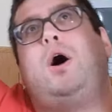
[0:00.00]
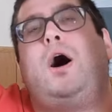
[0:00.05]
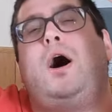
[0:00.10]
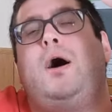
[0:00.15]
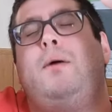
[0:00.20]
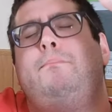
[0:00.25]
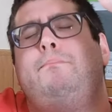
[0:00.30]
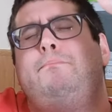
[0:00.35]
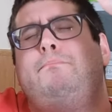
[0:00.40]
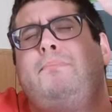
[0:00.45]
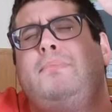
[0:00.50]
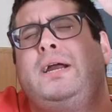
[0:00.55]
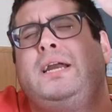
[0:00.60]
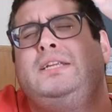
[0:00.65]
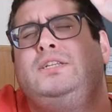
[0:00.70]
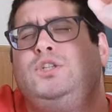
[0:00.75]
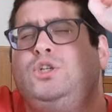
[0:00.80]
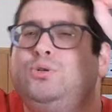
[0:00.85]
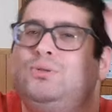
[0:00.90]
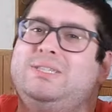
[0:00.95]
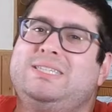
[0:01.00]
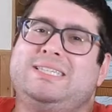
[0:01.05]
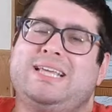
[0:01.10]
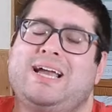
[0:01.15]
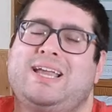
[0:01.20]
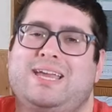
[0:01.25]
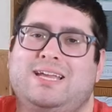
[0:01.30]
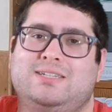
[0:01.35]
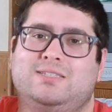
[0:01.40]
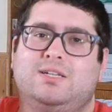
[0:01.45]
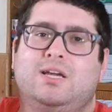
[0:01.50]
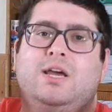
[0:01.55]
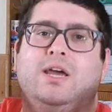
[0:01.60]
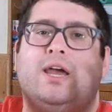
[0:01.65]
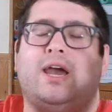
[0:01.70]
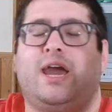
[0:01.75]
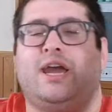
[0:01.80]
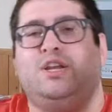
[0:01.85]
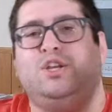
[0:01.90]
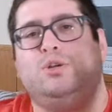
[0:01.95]
a minute second,
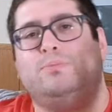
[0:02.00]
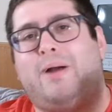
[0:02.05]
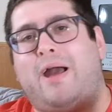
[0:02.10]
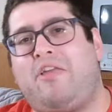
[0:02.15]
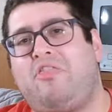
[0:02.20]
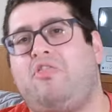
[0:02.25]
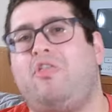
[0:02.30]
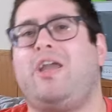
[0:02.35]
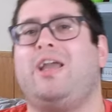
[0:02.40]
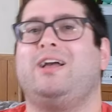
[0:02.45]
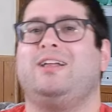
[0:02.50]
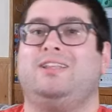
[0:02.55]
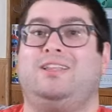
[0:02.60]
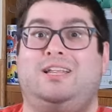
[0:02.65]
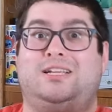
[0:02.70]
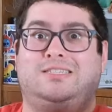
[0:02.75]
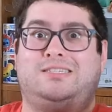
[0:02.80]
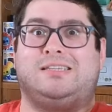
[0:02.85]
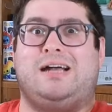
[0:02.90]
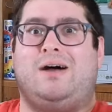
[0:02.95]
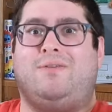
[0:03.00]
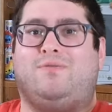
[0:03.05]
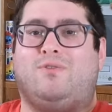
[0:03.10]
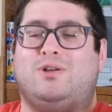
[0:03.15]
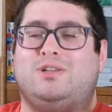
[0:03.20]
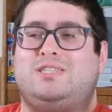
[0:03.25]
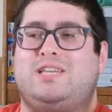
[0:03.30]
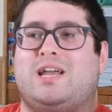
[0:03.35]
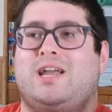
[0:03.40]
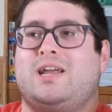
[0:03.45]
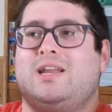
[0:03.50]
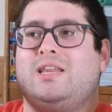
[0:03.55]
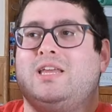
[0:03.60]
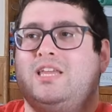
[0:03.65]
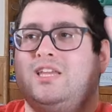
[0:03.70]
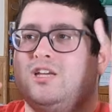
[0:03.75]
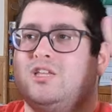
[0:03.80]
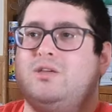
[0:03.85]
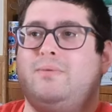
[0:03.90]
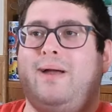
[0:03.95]
and you might think, let's stop for a second,
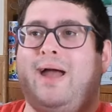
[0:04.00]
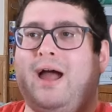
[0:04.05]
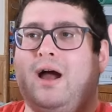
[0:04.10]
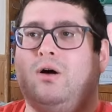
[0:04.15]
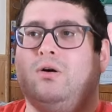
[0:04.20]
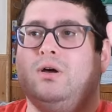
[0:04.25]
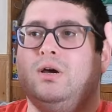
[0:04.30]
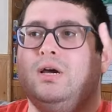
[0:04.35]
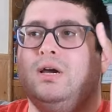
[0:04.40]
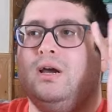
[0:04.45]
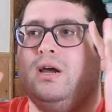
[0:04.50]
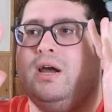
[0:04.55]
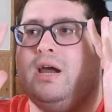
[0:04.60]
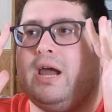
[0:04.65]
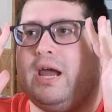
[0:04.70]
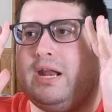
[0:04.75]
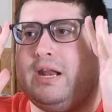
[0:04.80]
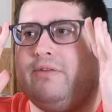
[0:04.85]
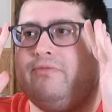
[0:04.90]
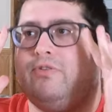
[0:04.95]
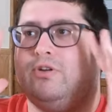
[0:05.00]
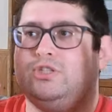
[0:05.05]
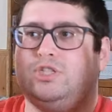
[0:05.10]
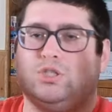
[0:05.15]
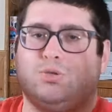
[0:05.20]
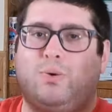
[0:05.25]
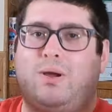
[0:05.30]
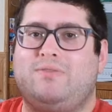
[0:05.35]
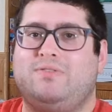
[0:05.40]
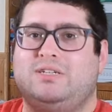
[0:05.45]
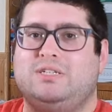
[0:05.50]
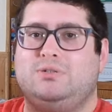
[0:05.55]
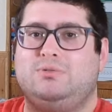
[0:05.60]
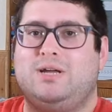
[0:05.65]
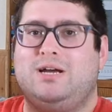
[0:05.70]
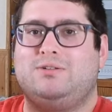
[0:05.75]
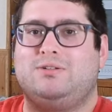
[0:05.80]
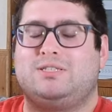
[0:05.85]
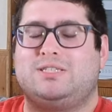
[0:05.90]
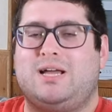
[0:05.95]
hear them out, and if they're just waving you
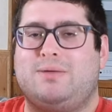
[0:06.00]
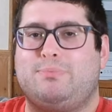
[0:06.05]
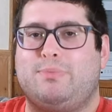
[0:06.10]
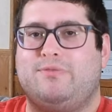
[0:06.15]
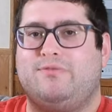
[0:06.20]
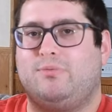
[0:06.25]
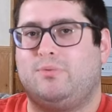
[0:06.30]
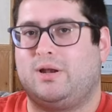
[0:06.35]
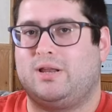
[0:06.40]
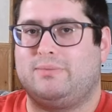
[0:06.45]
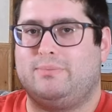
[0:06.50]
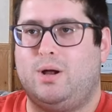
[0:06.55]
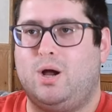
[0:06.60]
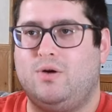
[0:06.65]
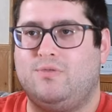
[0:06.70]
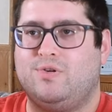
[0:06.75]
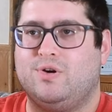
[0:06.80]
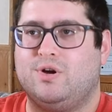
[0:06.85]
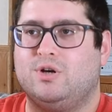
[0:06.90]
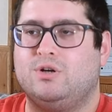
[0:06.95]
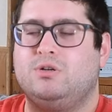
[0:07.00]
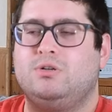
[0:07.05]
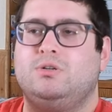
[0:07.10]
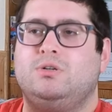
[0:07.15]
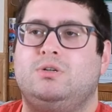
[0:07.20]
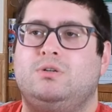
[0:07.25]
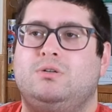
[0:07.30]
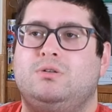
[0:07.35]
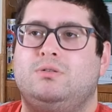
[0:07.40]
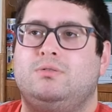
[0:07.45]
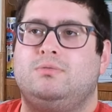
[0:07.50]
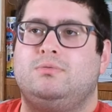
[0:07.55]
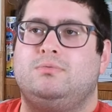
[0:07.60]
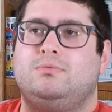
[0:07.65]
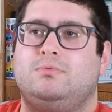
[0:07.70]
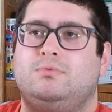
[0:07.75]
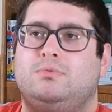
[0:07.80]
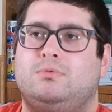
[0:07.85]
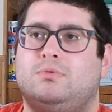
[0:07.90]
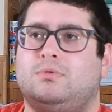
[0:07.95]
down to stop them from running them over,
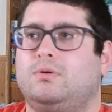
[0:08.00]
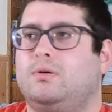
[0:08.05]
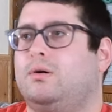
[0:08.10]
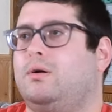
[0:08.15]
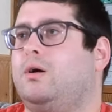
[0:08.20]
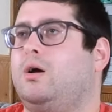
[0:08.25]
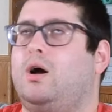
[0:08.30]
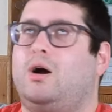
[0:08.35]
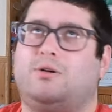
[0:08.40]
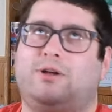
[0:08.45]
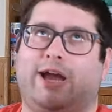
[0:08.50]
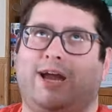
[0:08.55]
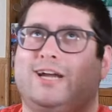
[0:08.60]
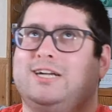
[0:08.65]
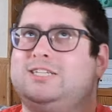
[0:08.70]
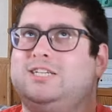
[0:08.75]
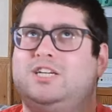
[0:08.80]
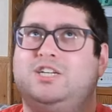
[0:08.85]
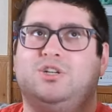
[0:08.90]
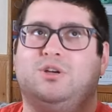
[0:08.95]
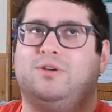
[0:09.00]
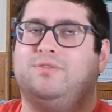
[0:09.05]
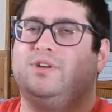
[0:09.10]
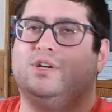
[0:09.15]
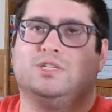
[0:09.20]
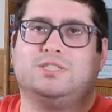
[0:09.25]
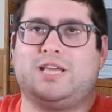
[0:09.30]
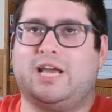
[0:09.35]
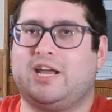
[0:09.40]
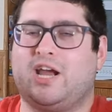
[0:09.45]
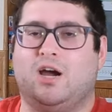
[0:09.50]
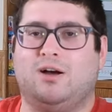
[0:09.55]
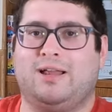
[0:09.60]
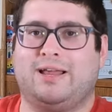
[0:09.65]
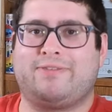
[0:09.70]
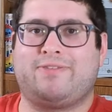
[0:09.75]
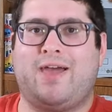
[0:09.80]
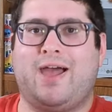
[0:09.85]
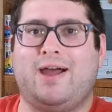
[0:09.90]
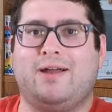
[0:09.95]
okay, continue if you're a psycho like
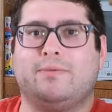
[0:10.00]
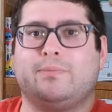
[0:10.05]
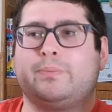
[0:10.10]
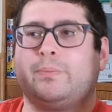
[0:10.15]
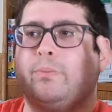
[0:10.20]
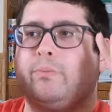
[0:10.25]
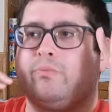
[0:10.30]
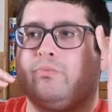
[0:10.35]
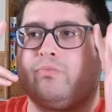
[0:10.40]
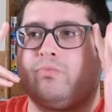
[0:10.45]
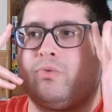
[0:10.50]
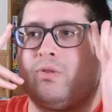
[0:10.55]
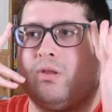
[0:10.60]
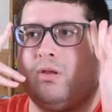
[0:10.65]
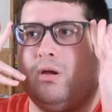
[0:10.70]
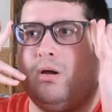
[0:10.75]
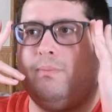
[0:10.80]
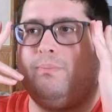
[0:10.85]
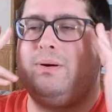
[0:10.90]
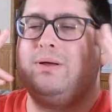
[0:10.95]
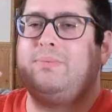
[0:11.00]
that. But